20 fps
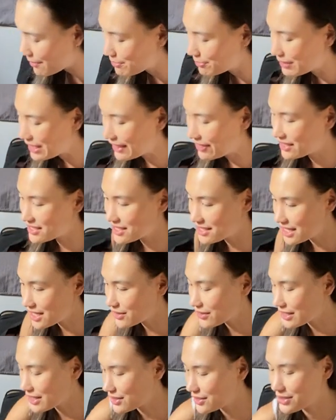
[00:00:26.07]
but the
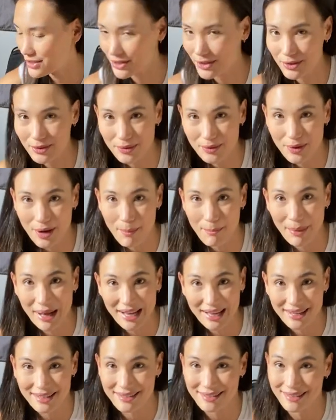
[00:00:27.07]
secret to
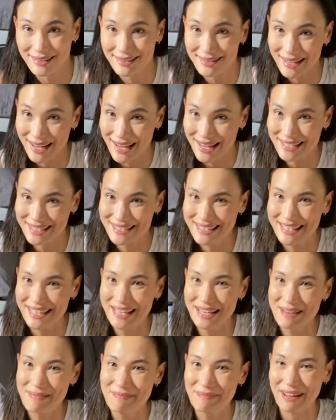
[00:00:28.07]
my success
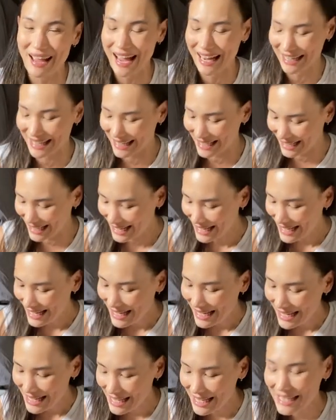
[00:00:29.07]
in packing
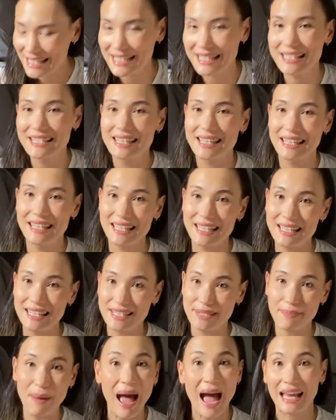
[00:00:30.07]
is
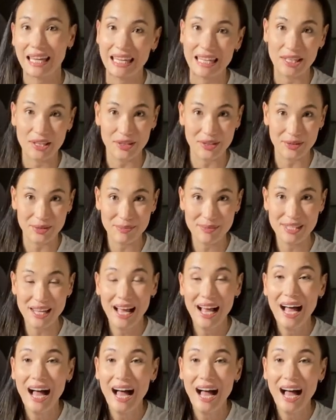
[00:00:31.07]
these packing cubes.